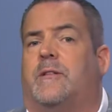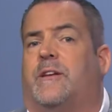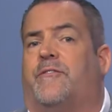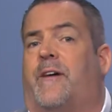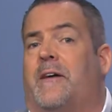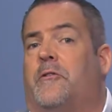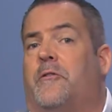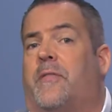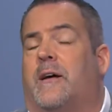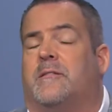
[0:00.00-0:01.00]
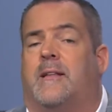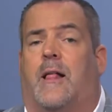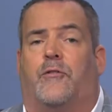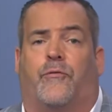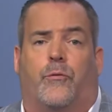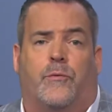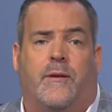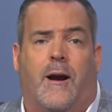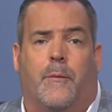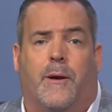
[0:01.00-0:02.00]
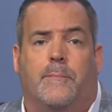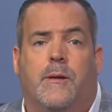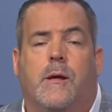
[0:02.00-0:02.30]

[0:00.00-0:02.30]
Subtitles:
least $500,000 for retirement.